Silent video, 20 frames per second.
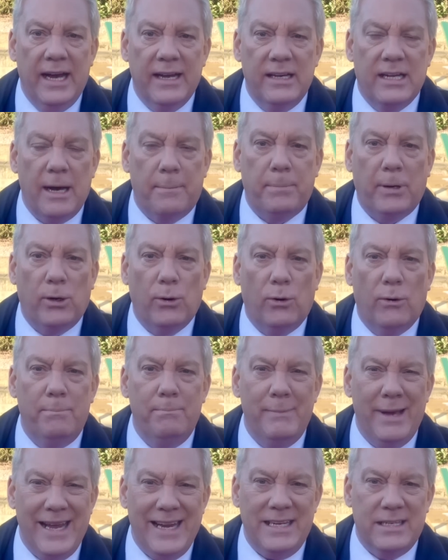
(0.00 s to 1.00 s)
Gabor
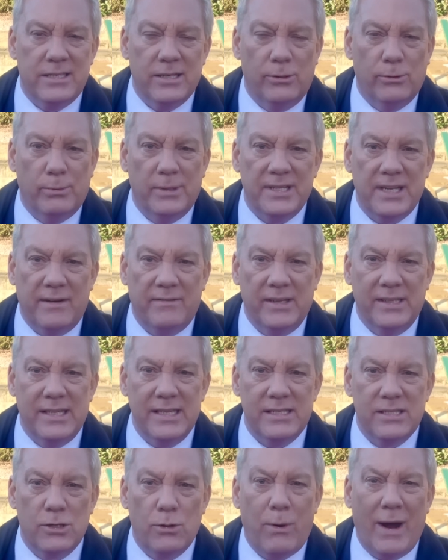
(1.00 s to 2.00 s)
mate or whatever,
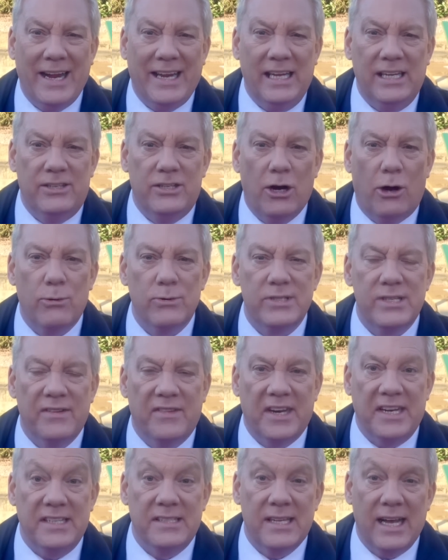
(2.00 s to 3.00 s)
this quacky doctor
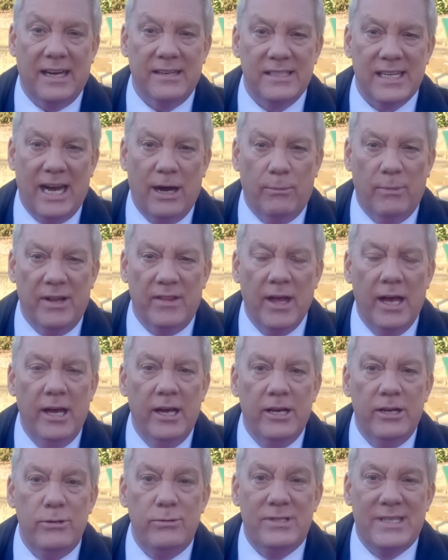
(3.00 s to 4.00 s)
that he sat down with,
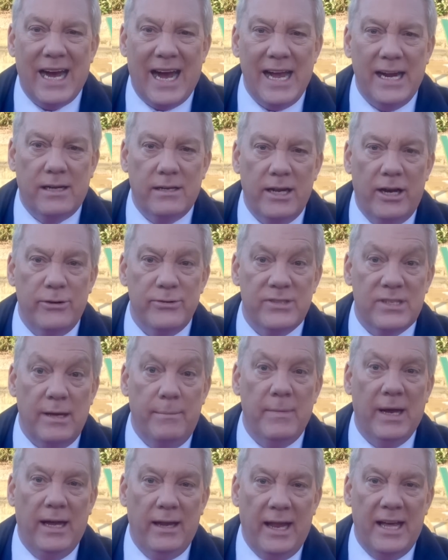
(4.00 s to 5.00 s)
who diagnosed
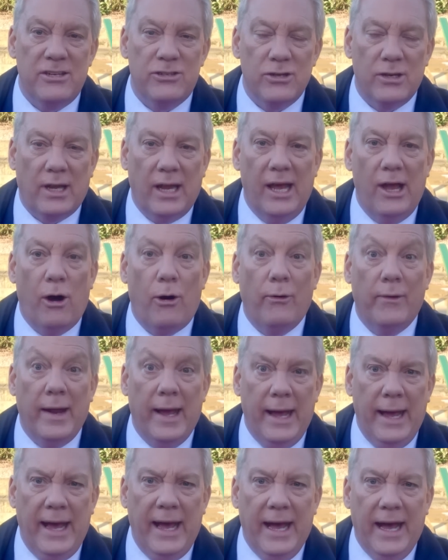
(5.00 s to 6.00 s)
him allegedly on
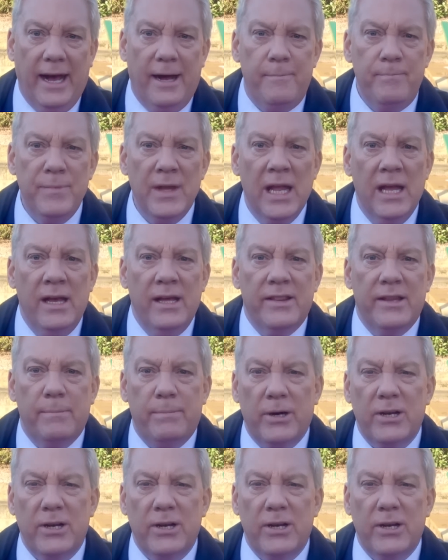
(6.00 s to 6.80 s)
air. The